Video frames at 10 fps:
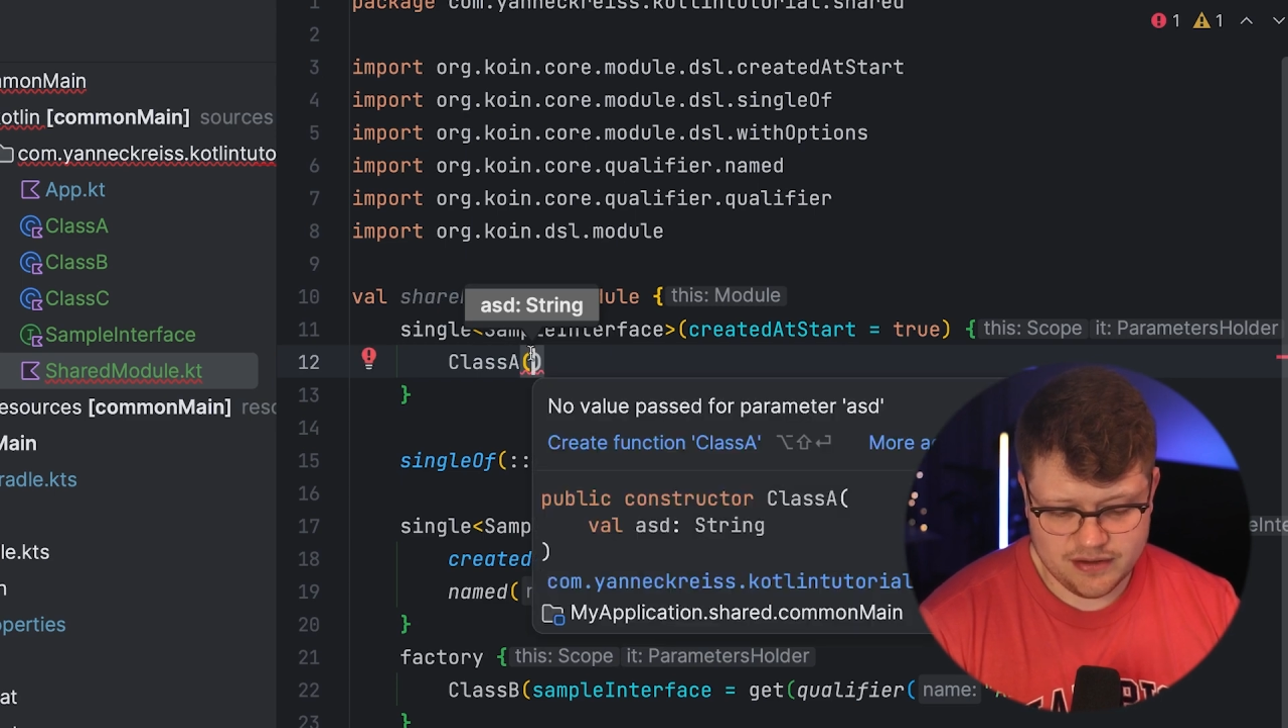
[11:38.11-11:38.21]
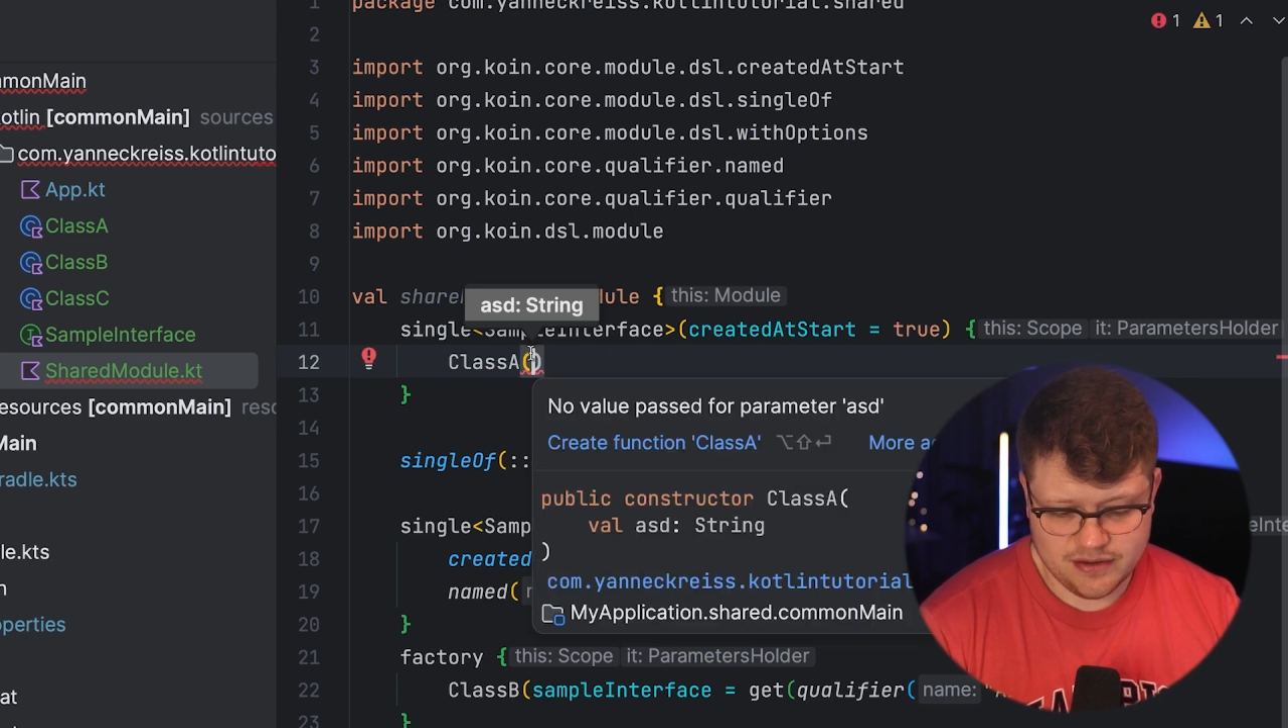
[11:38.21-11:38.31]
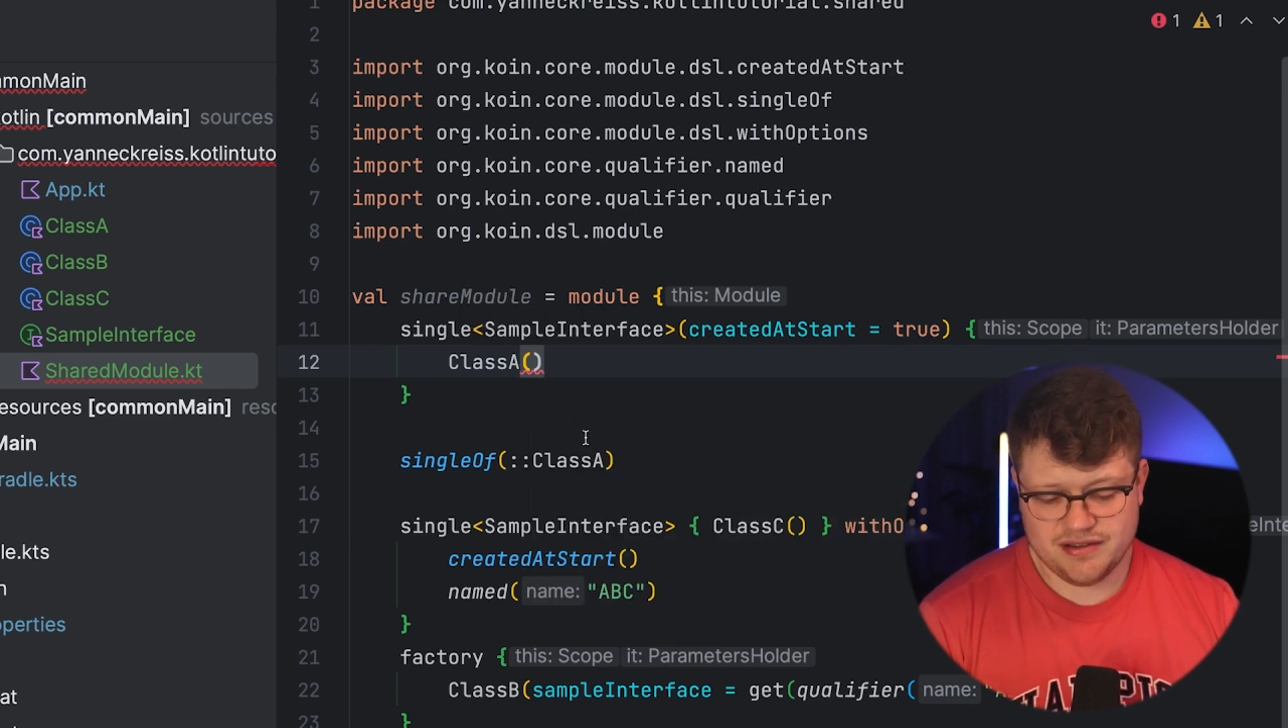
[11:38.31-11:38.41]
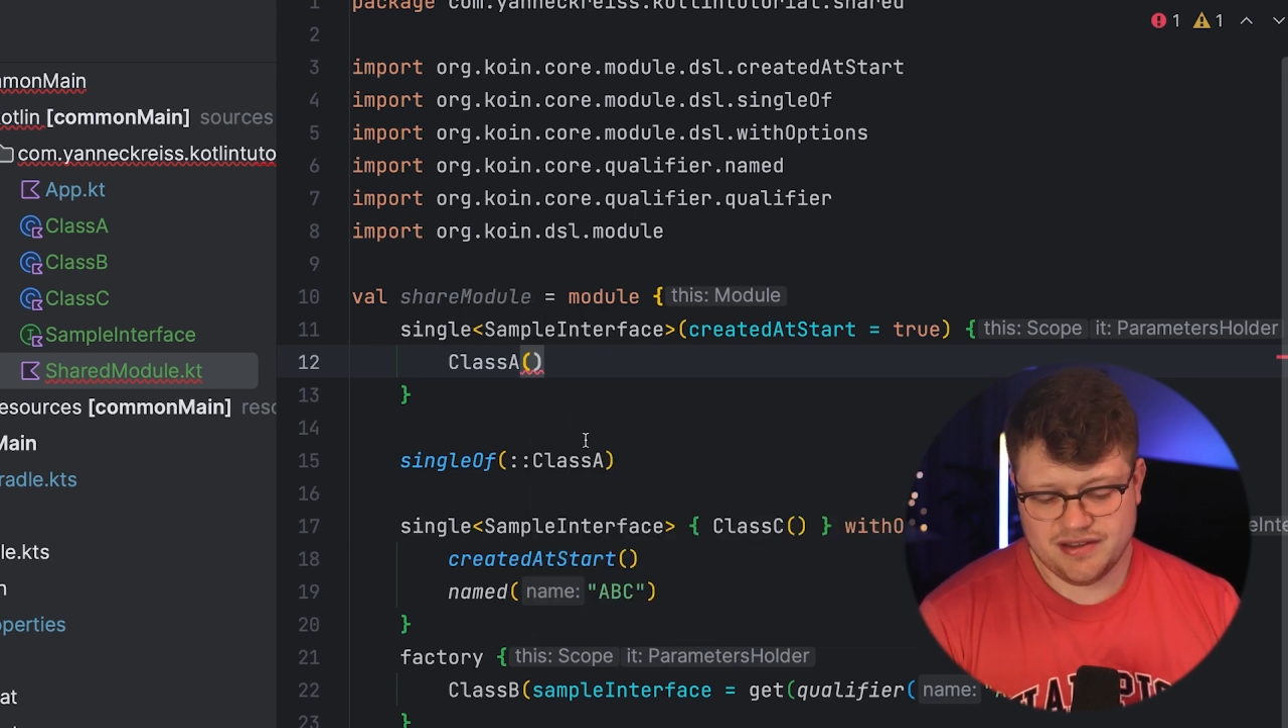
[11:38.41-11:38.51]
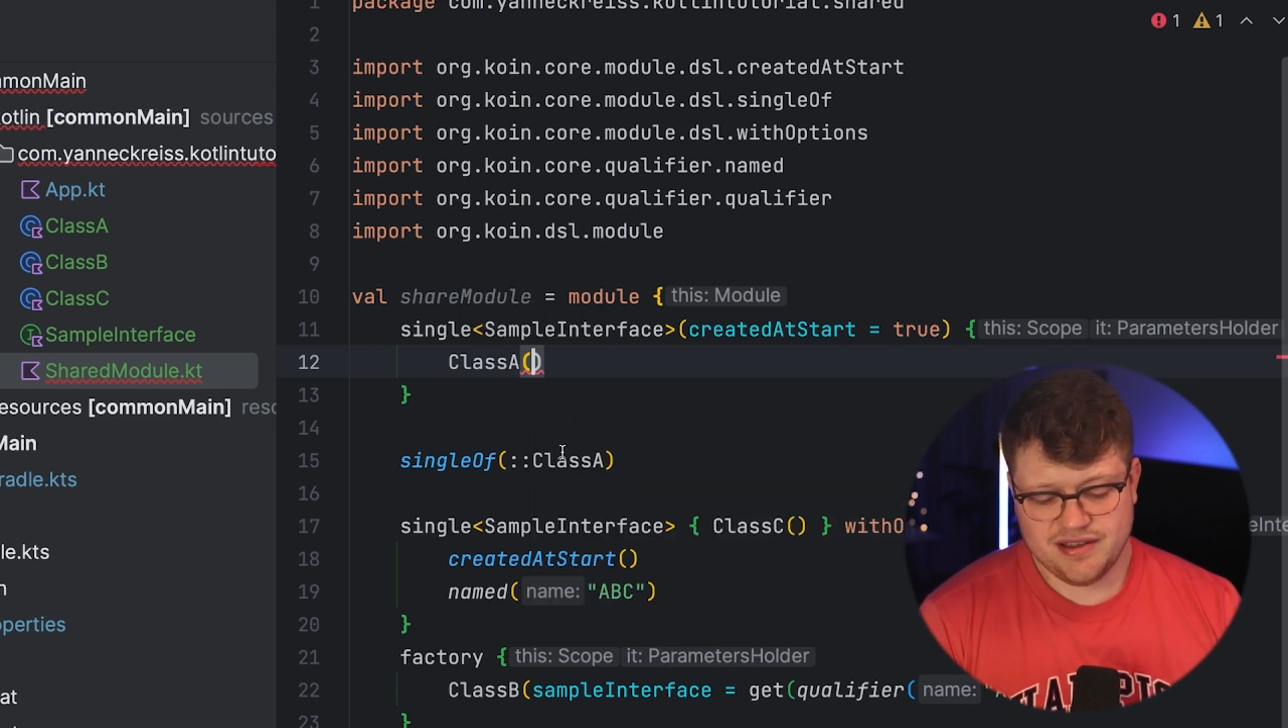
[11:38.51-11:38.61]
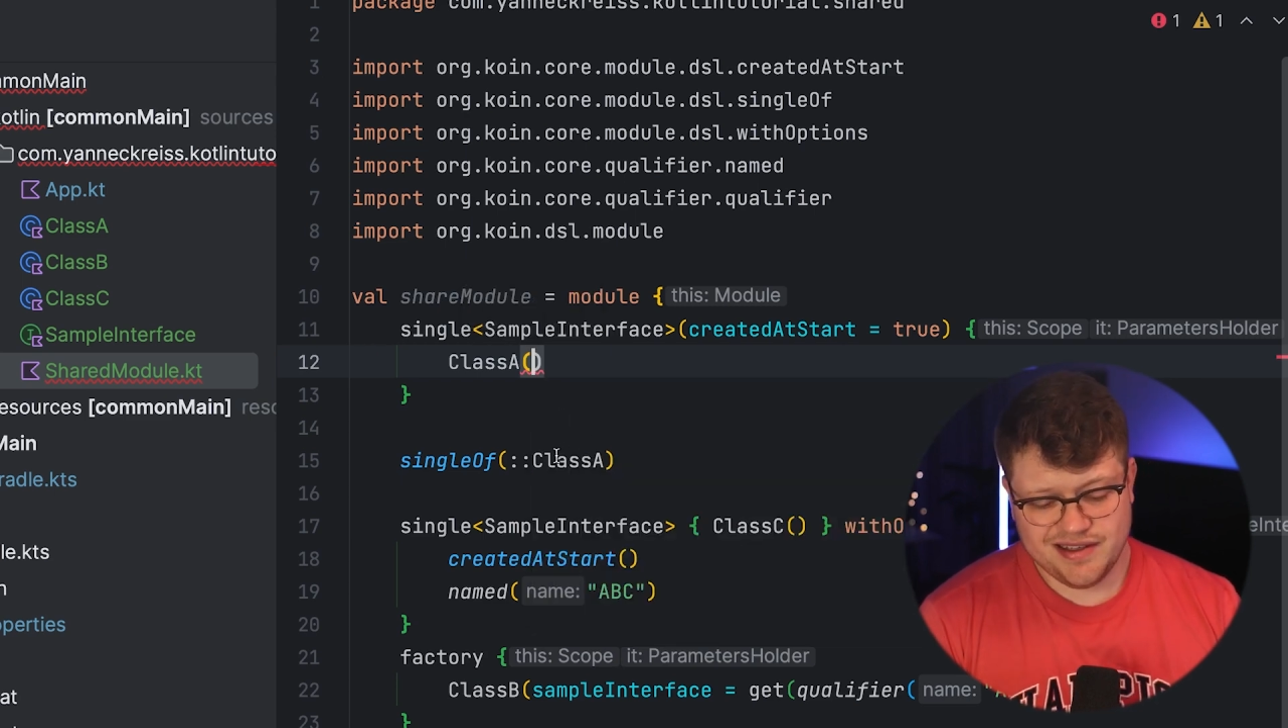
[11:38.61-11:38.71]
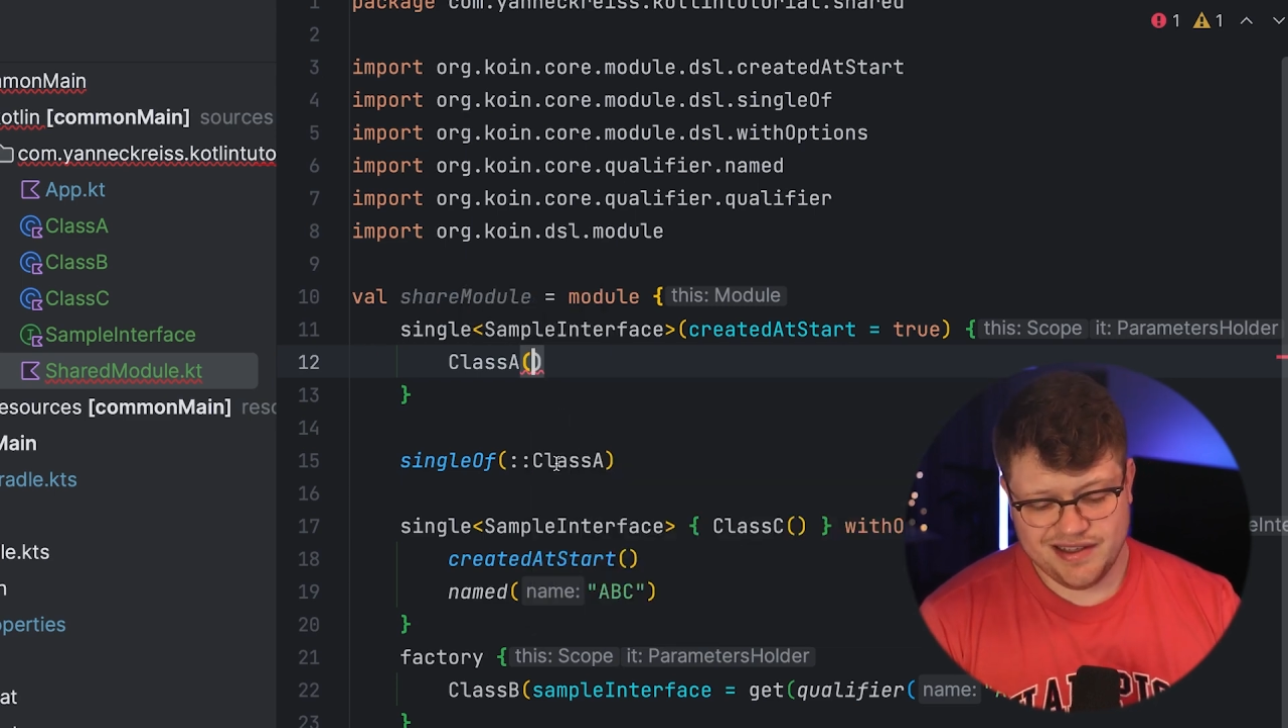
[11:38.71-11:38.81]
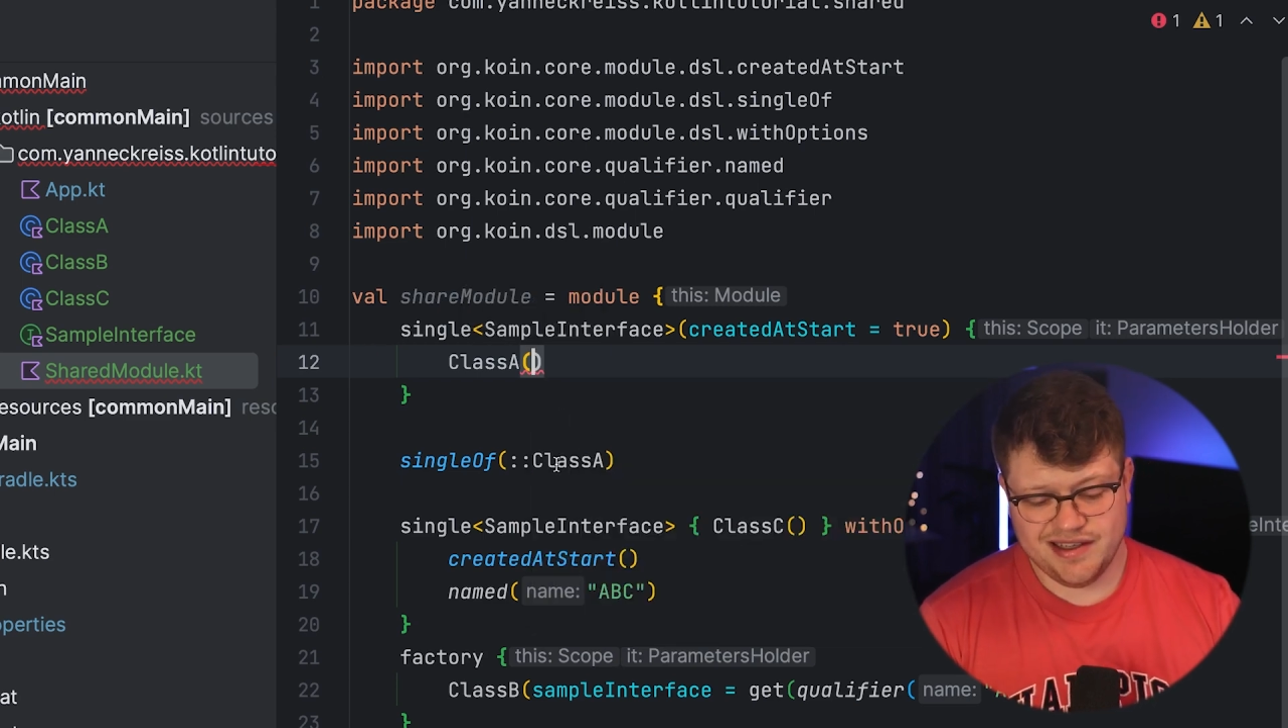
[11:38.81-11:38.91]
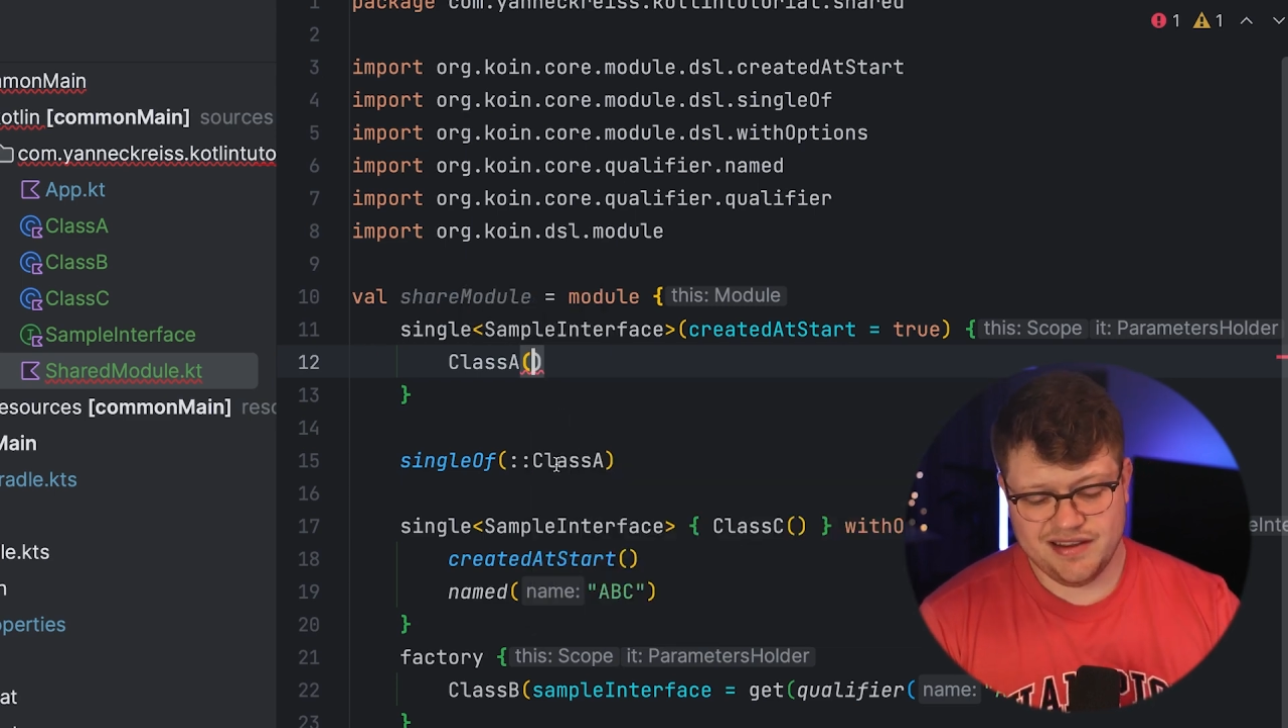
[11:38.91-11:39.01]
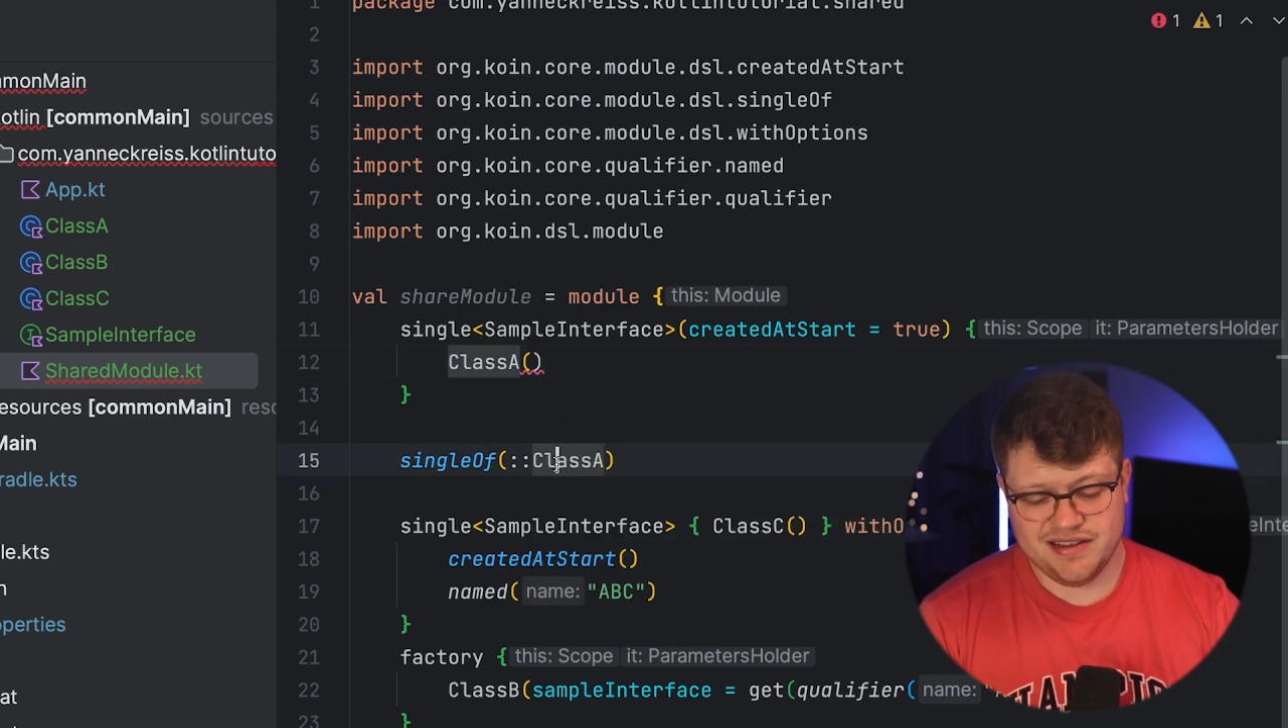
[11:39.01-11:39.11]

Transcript: But in